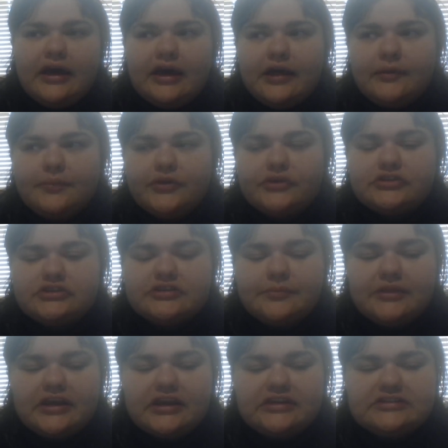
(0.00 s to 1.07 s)
um, those are
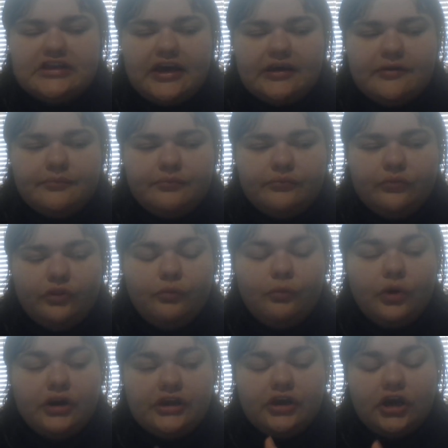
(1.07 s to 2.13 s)
some things I'm
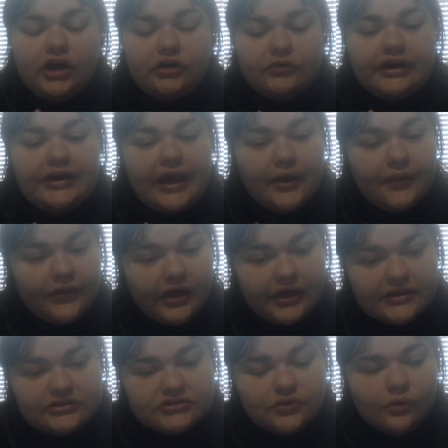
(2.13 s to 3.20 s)
working on right now in the
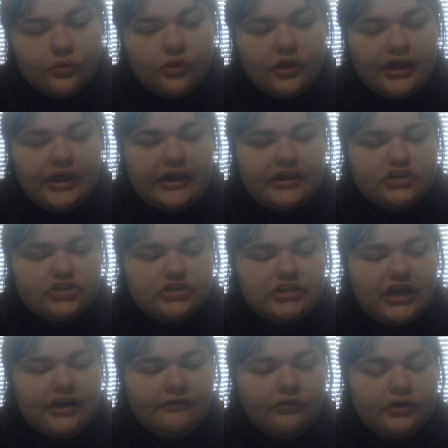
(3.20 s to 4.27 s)
high school and just
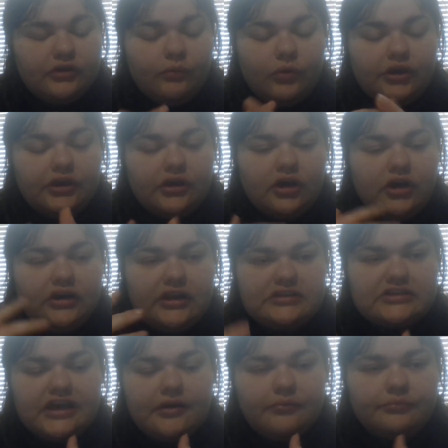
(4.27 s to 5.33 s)
kind of look, working on
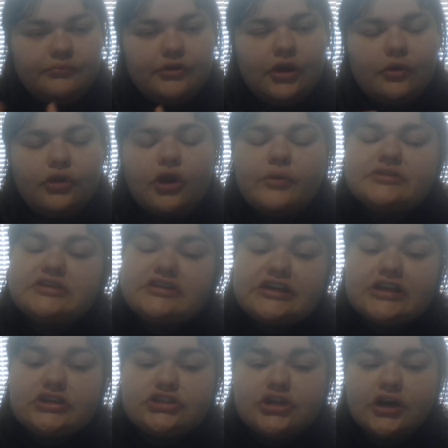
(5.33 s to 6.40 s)
as I you know grow as a
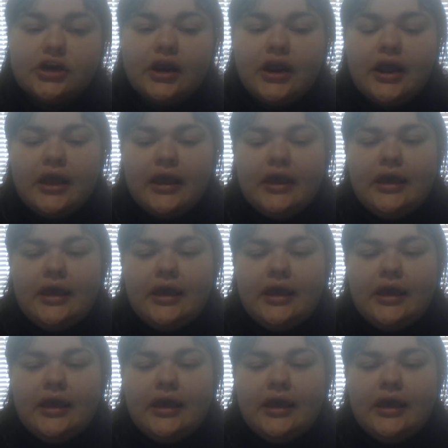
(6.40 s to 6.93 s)
teacher.